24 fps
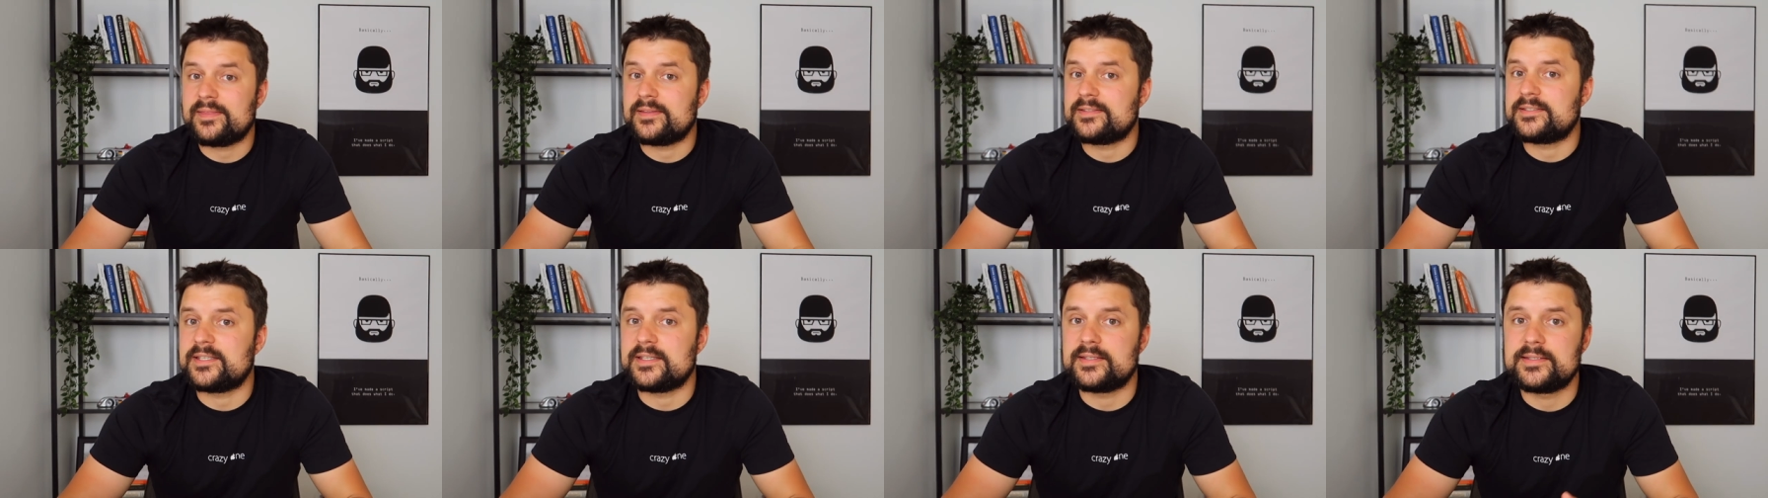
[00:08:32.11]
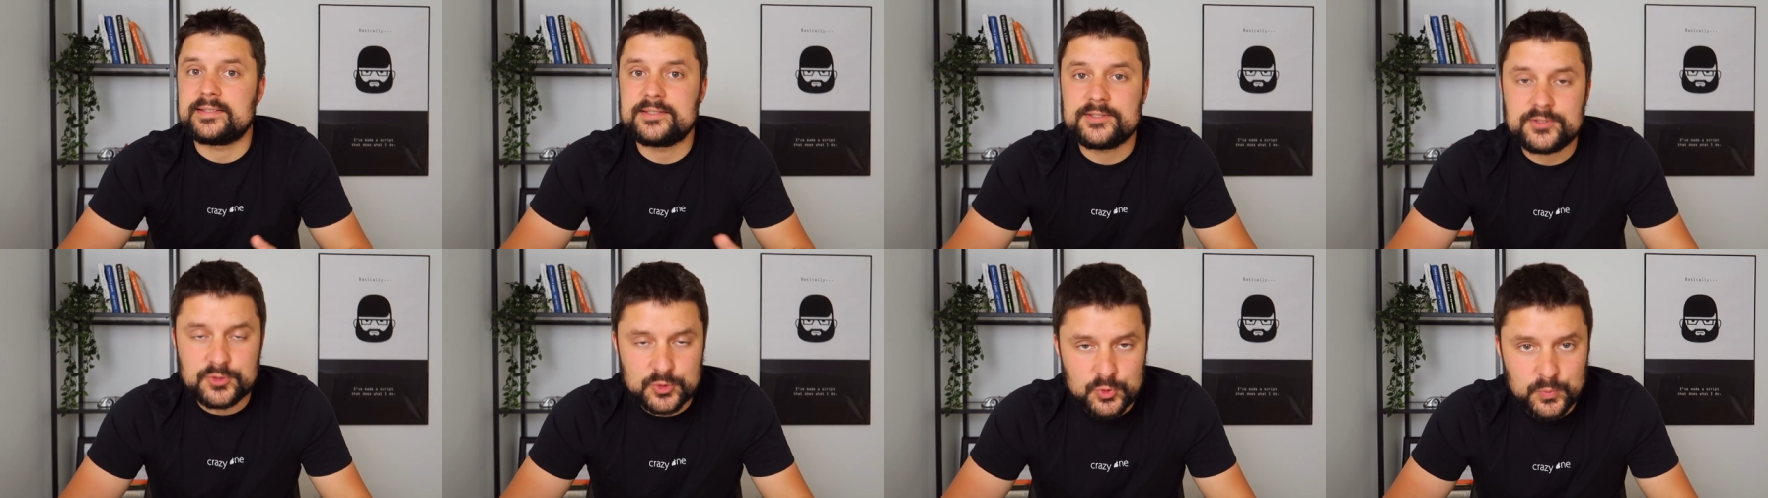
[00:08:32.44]
This is
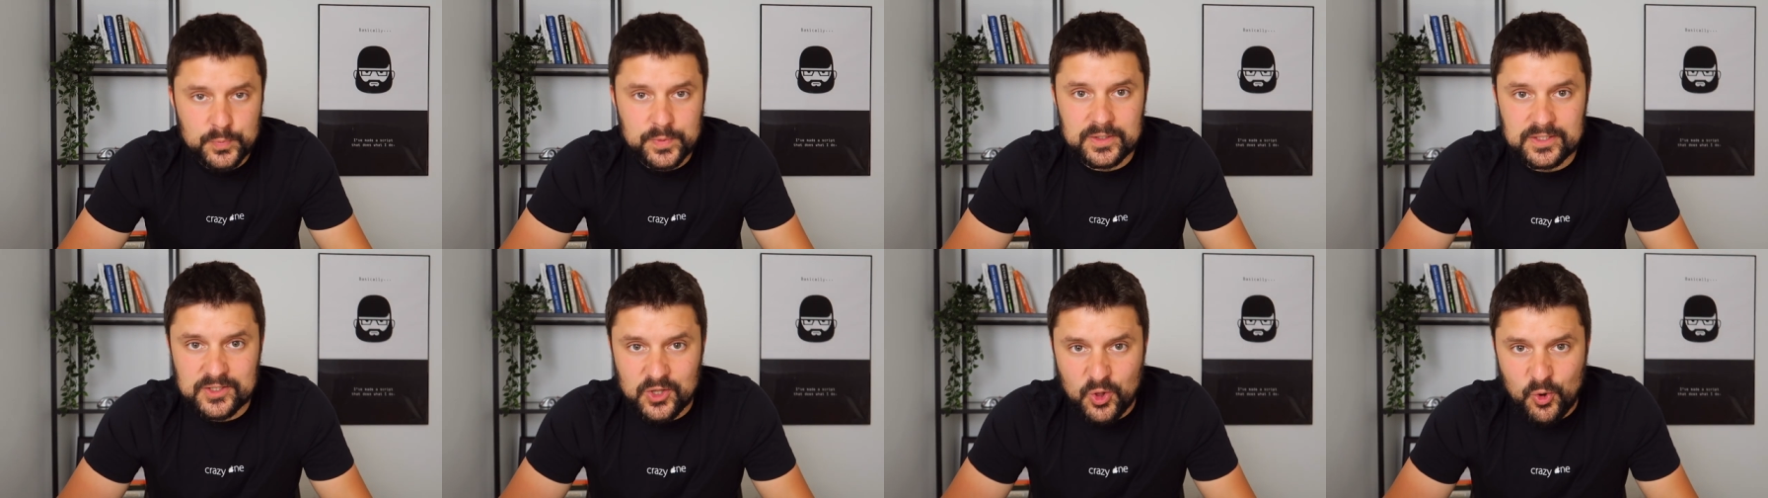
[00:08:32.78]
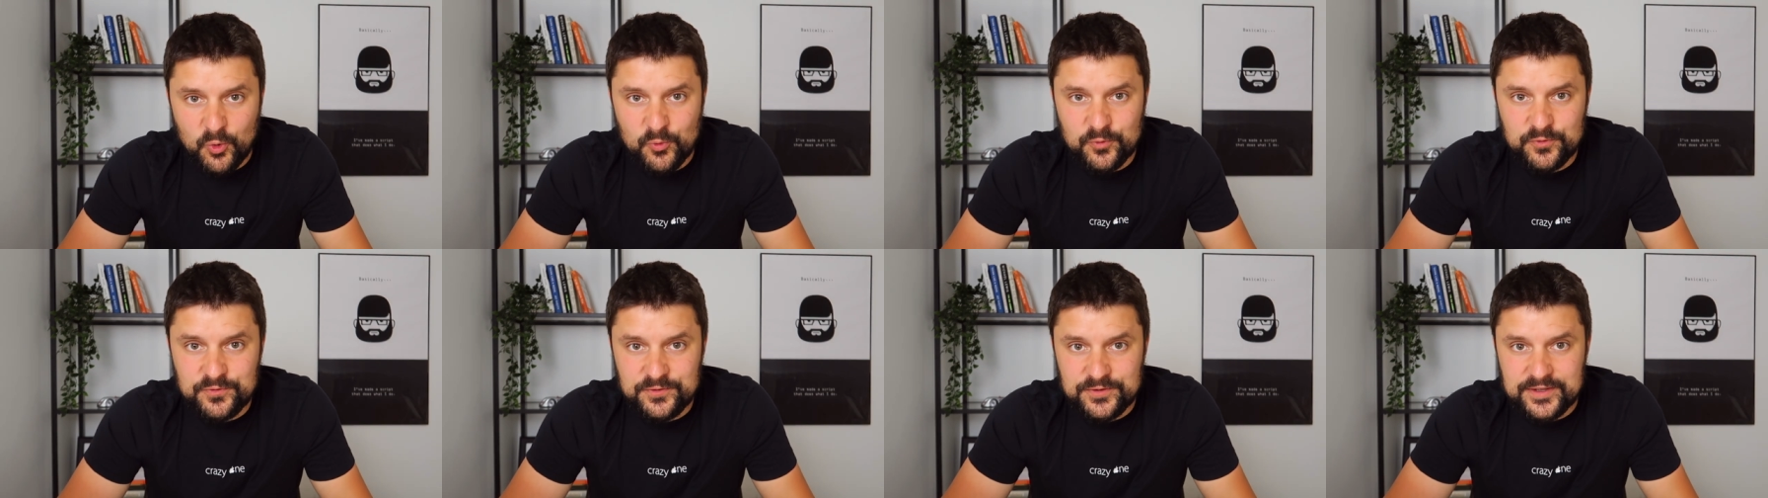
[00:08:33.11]
super
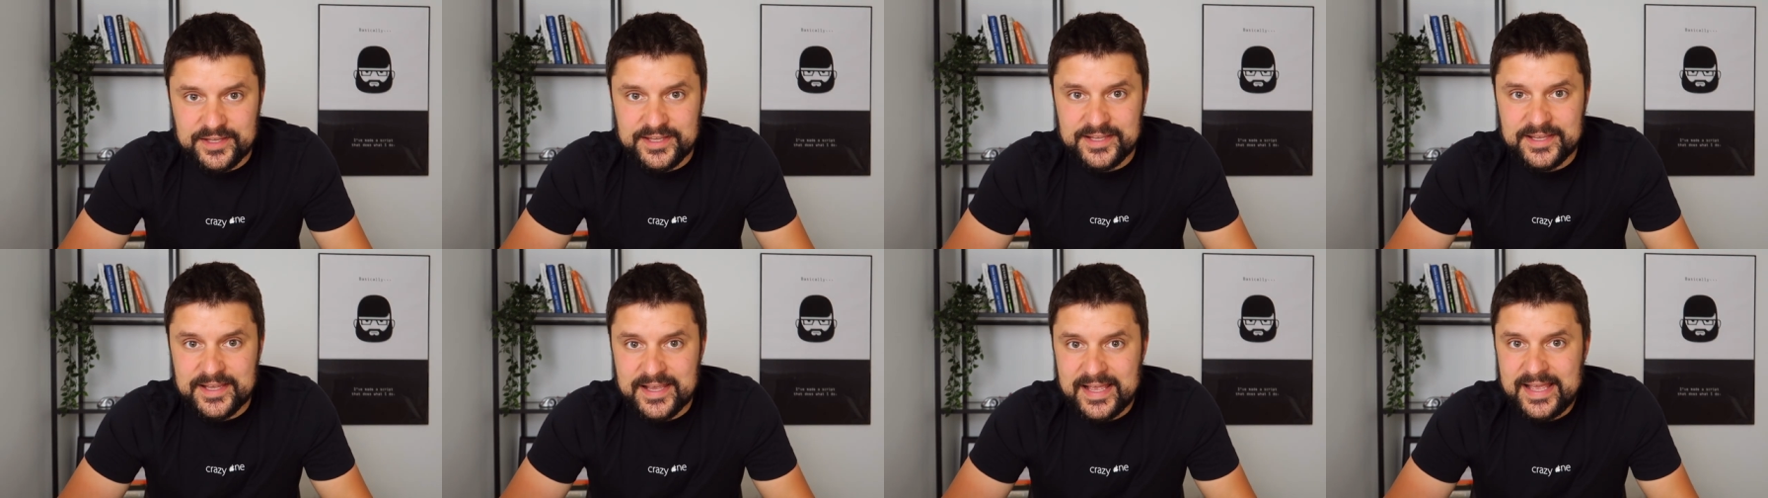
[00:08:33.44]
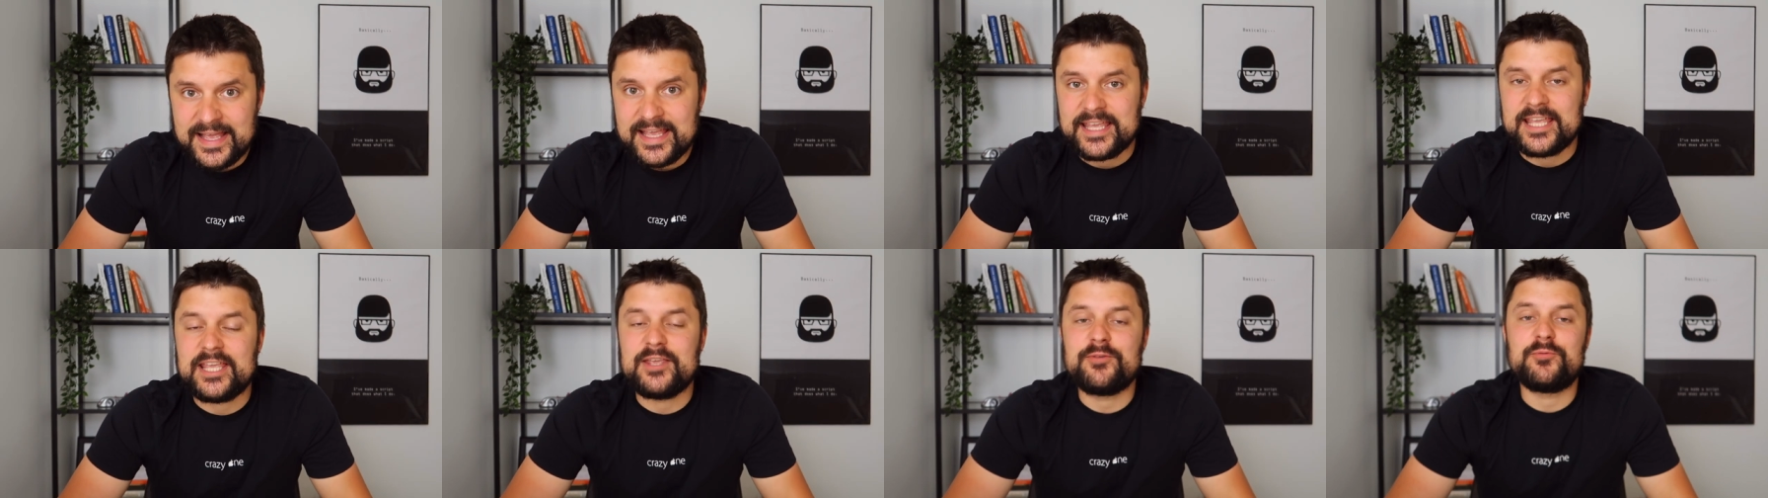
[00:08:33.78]
low fee
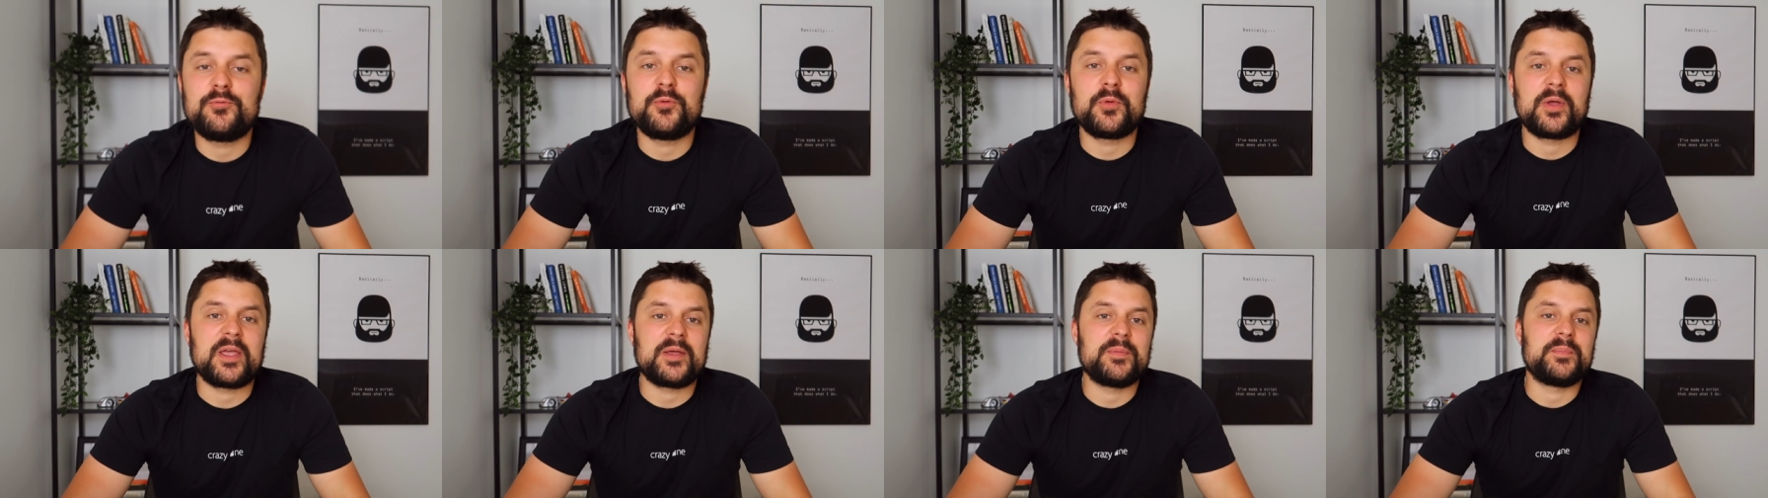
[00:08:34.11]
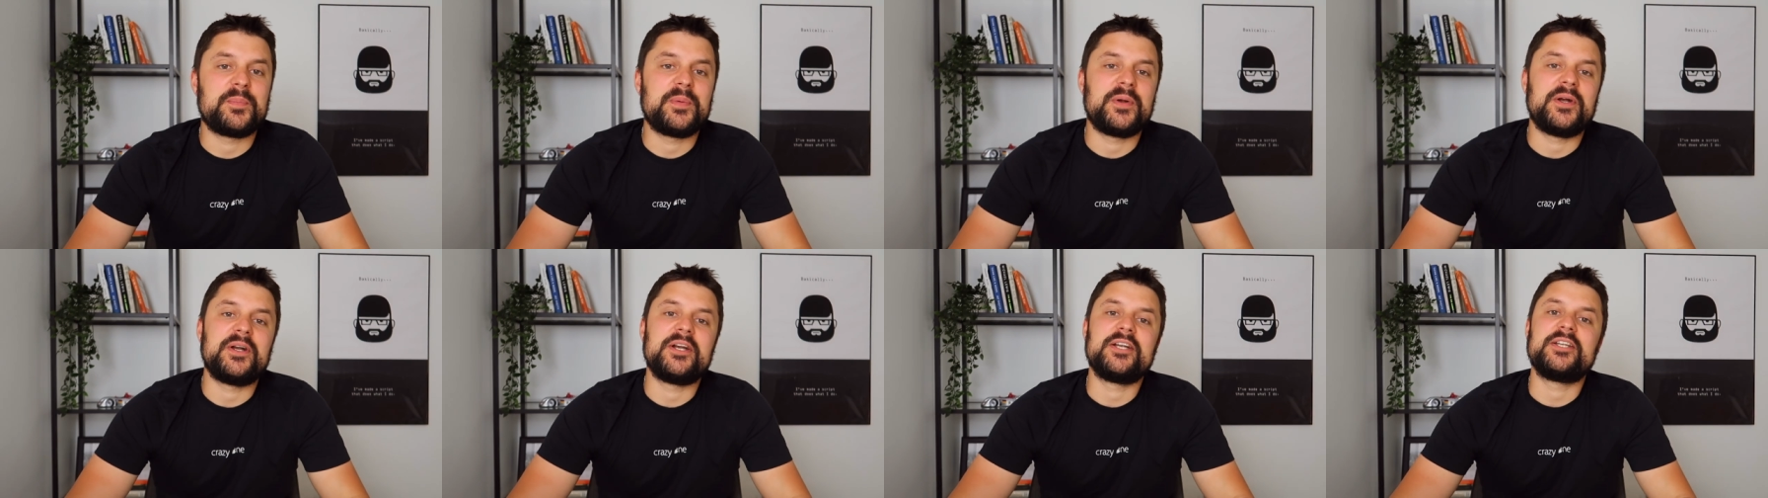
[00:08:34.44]
if you
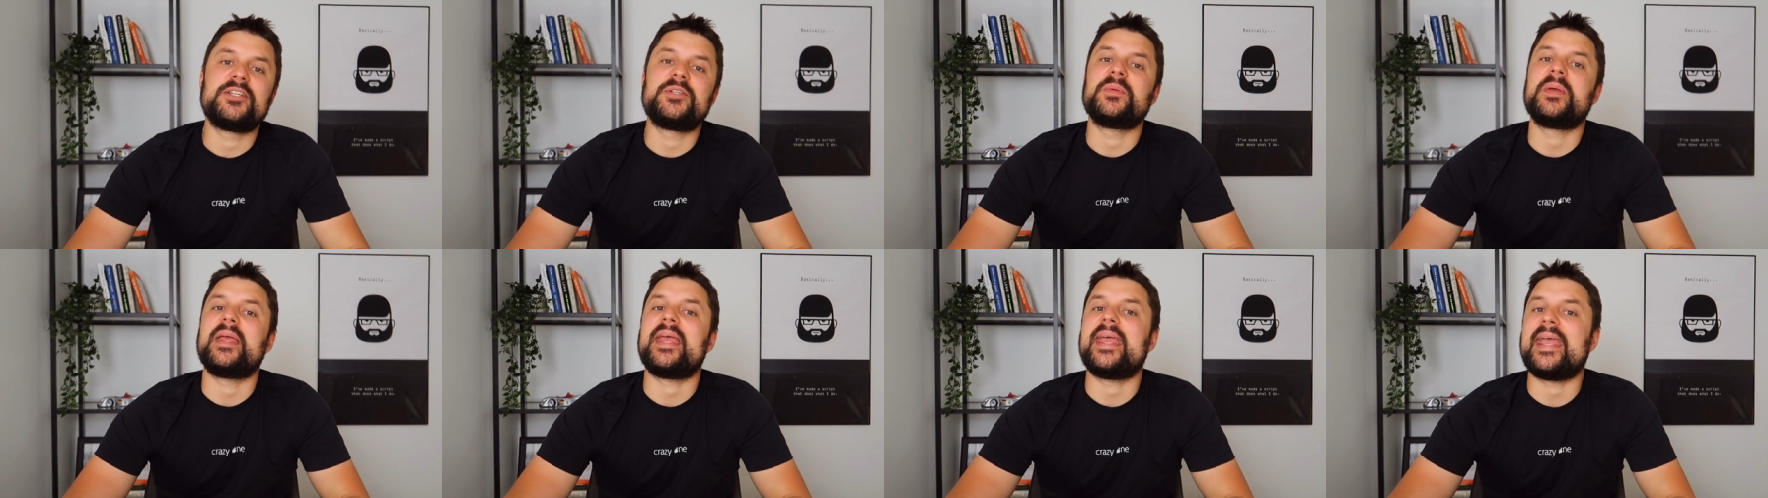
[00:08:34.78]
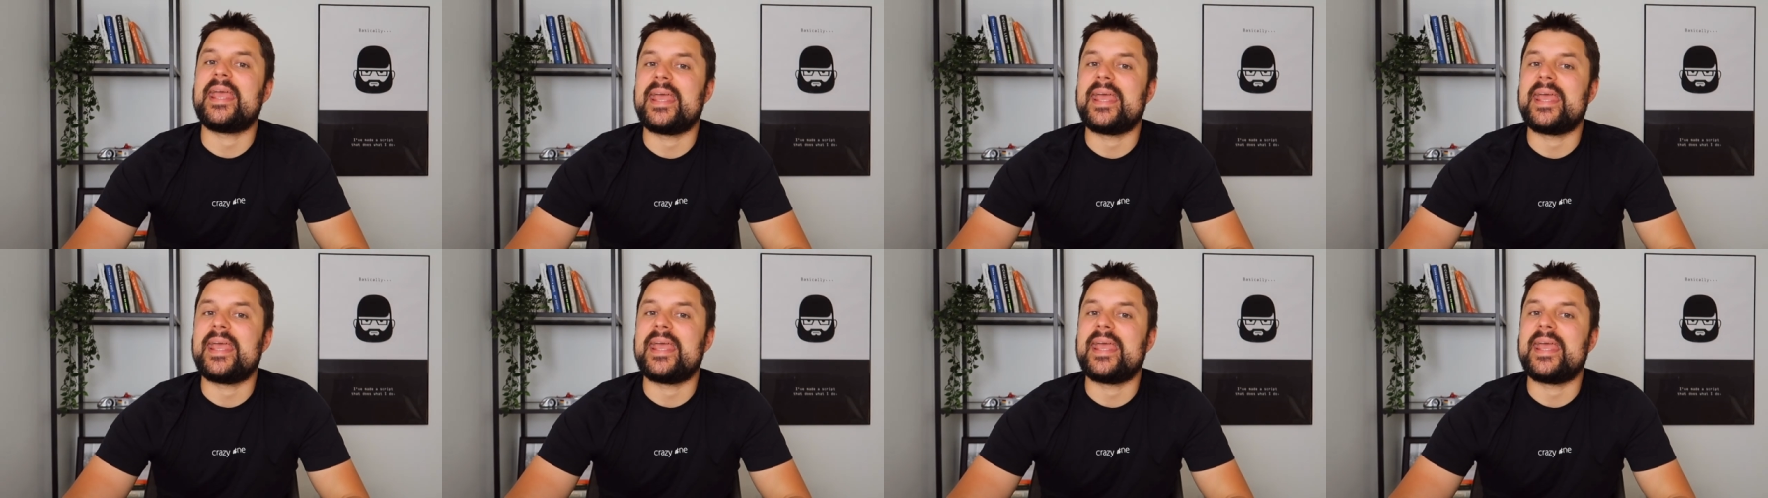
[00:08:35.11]
compare it to